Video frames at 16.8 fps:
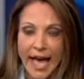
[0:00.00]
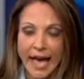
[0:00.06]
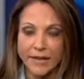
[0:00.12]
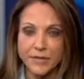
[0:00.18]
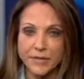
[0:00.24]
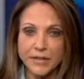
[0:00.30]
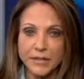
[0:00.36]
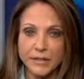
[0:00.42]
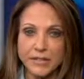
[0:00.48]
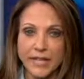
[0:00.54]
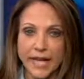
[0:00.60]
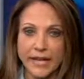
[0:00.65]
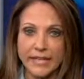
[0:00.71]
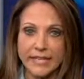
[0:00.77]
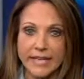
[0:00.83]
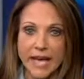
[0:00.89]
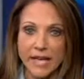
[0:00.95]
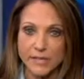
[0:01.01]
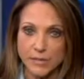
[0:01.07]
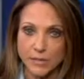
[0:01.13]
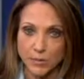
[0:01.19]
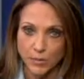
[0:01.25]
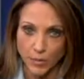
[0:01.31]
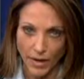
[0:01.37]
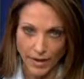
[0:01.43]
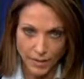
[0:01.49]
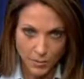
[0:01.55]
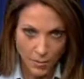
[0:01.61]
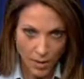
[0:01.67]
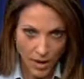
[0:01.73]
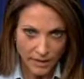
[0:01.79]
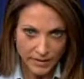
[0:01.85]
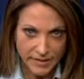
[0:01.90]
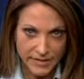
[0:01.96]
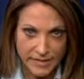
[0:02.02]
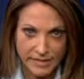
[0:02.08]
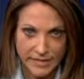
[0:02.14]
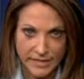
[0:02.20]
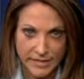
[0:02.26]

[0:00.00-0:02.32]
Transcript: and feels that he has the right qualities